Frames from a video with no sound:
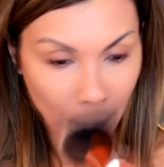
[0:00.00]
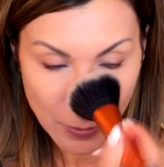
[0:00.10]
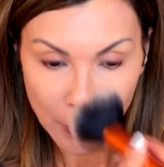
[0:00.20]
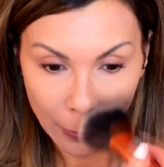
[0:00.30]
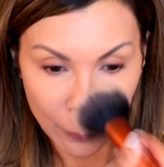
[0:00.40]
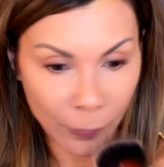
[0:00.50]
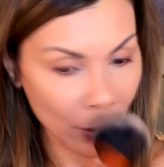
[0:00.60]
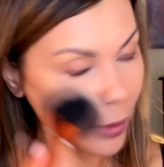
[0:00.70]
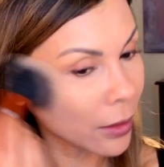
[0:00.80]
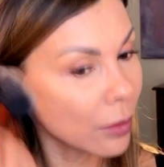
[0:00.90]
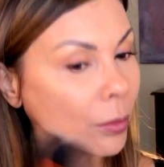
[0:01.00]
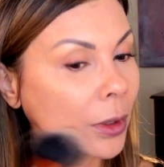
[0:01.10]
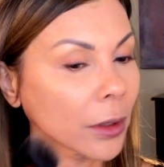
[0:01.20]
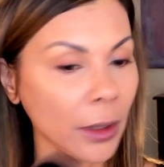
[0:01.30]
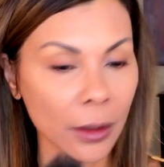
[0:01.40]
So for this
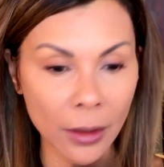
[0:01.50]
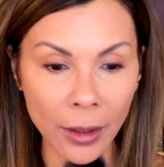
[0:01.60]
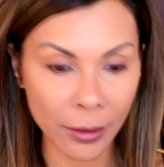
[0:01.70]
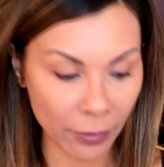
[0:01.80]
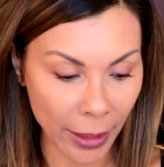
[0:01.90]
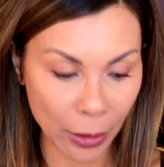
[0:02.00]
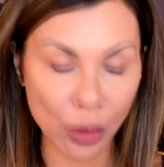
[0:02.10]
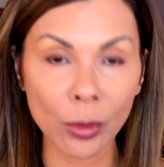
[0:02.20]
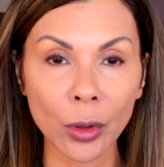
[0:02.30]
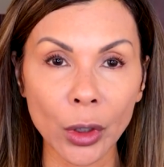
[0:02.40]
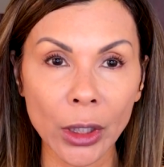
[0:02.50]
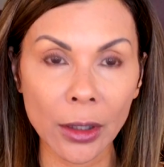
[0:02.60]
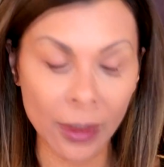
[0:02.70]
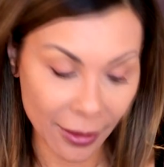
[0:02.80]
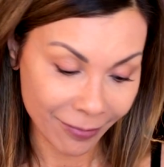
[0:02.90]
really kind of natural look,
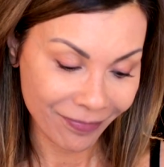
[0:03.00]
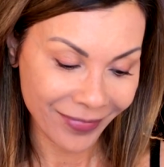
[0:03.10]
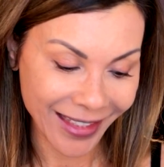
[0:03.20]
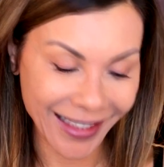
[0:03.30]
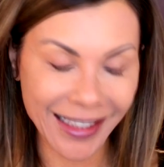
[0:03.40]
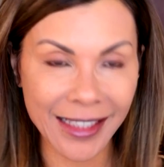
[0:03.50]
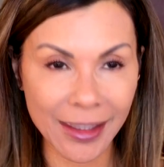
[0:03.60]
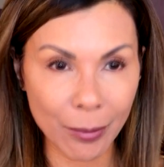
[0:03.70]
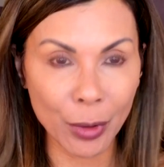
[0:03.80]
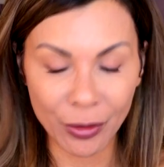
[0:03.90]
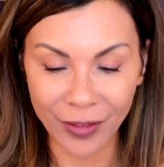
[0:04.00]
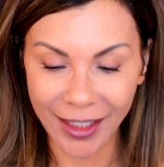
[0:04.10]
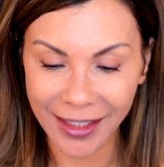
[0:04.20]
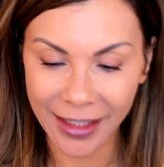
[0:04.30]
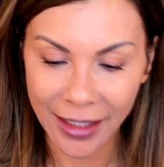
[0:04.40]
it's
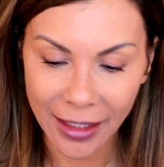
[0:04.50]
perfect.